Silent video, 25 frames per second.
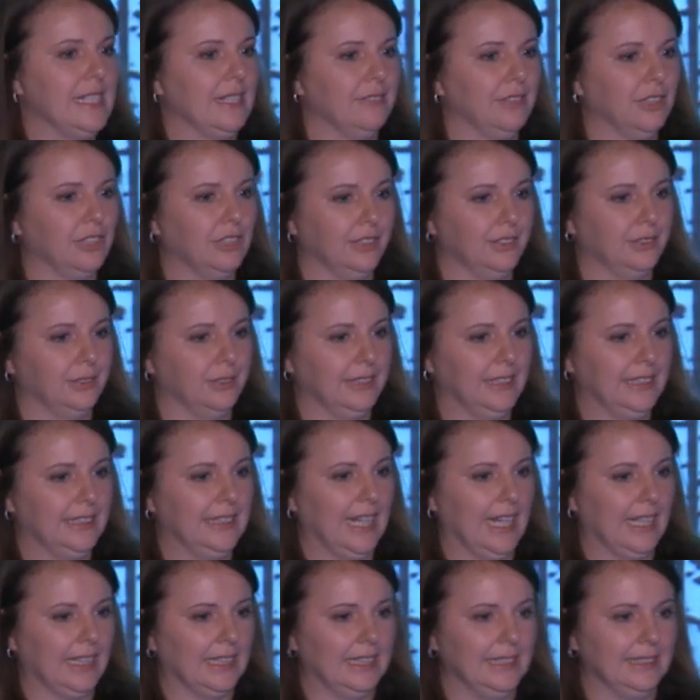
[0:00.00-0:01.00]
difficult to
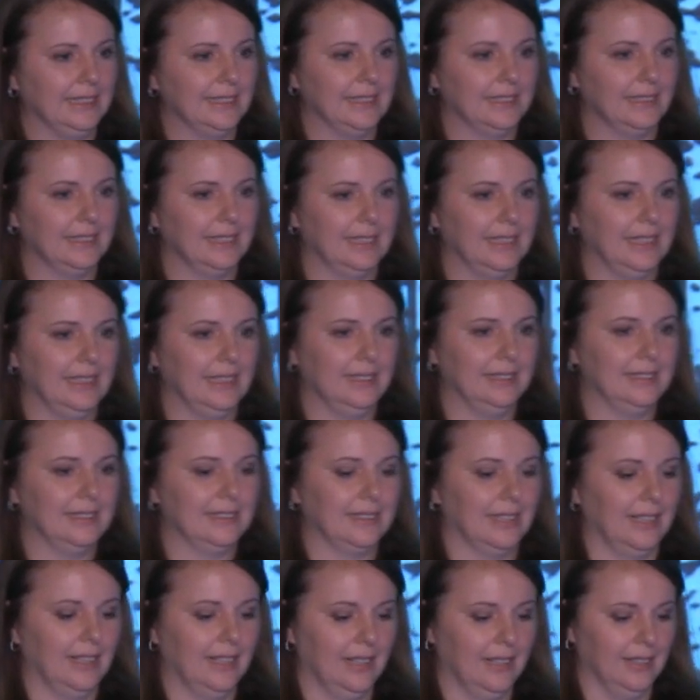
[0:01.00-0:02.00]
detect
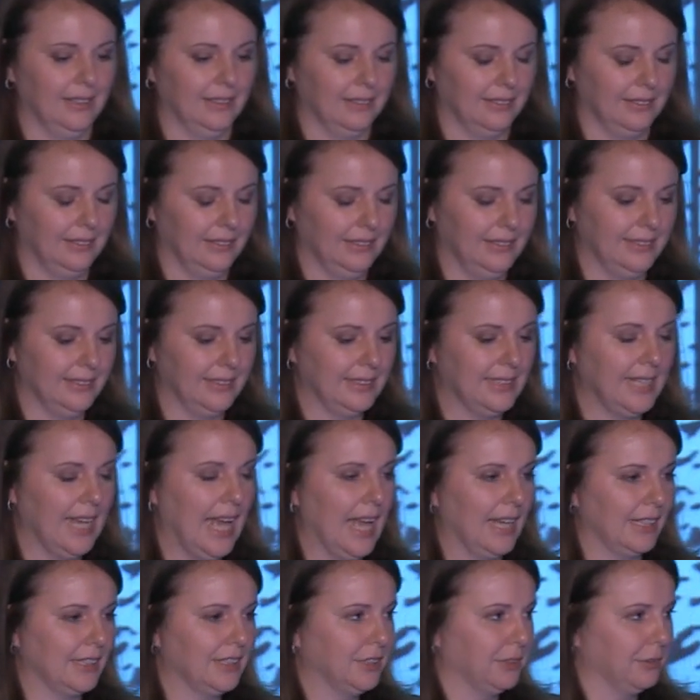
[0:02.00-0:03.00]
these
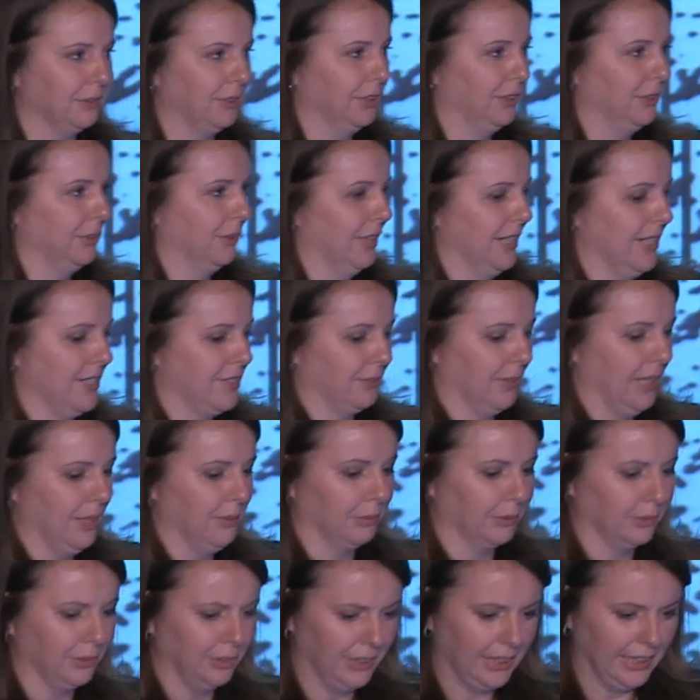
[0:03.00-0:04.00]
attacks through the noise, right?
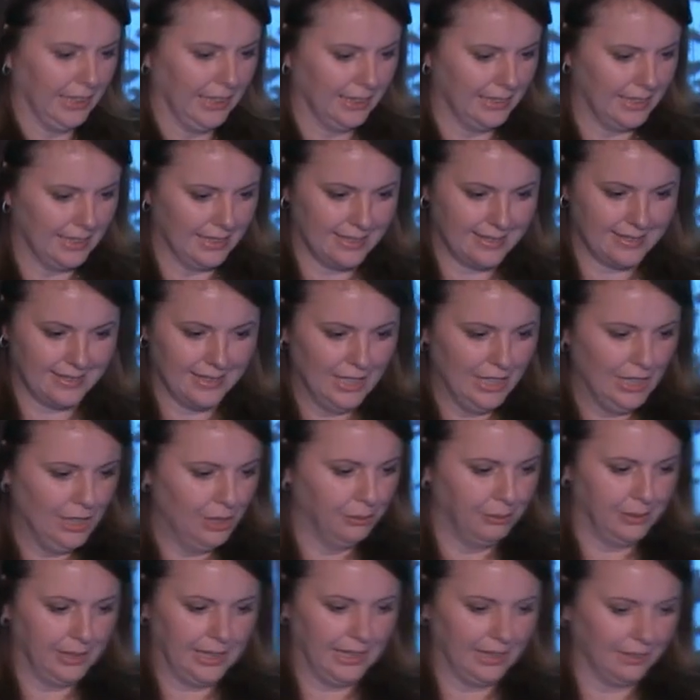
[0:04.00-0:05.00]
We're looking at this,
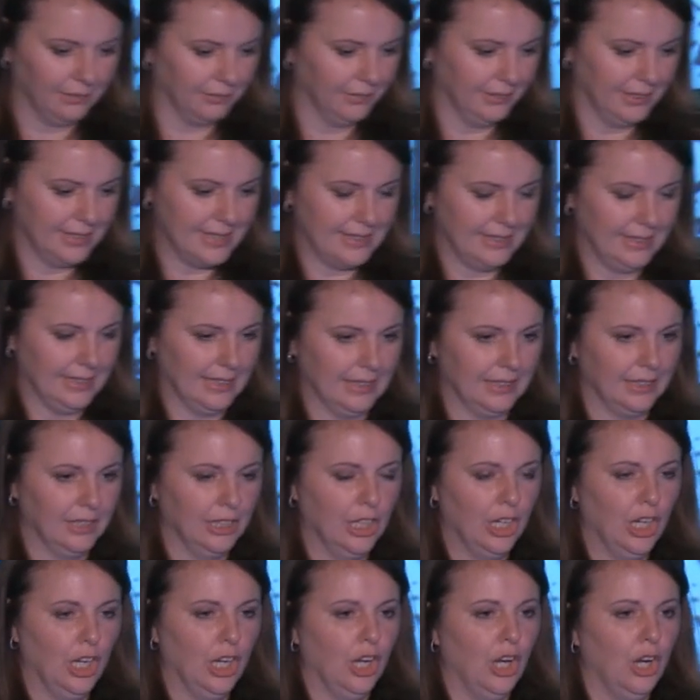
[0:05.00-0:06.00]
we can't really see it.
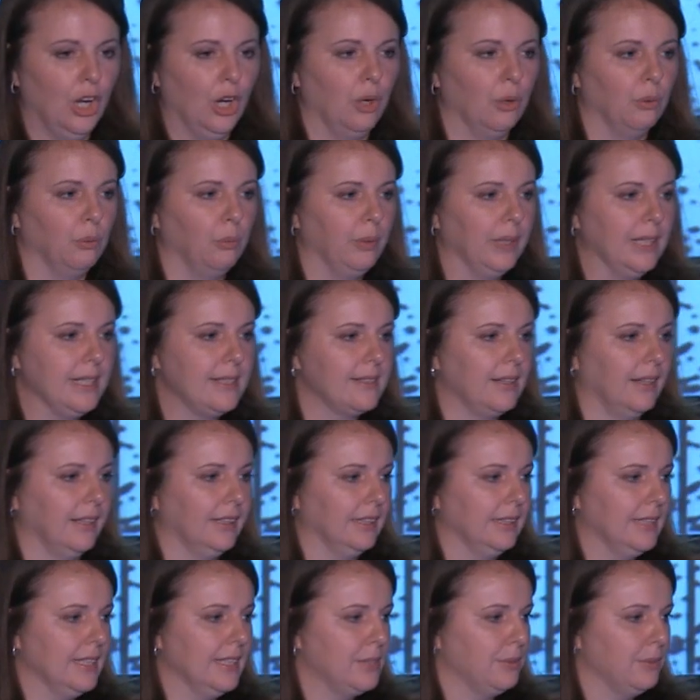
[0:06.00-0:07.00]
We saw
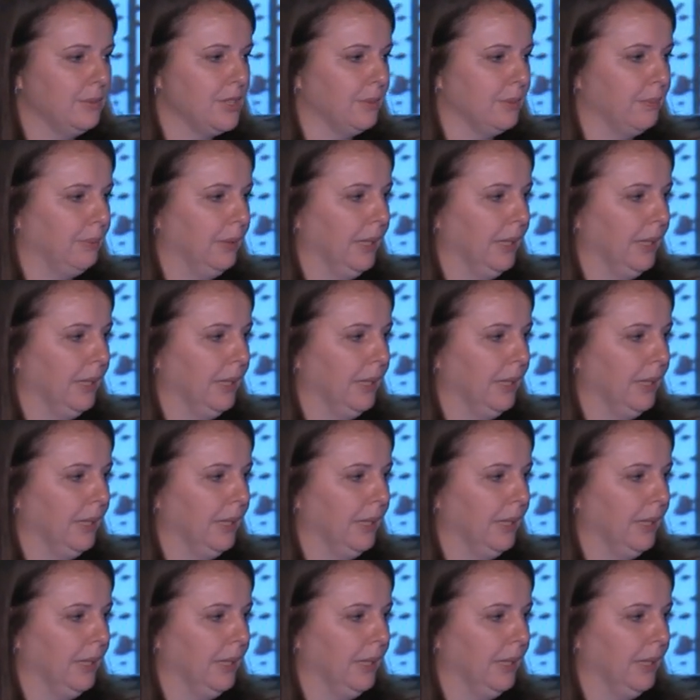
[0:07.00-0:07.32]
that this was a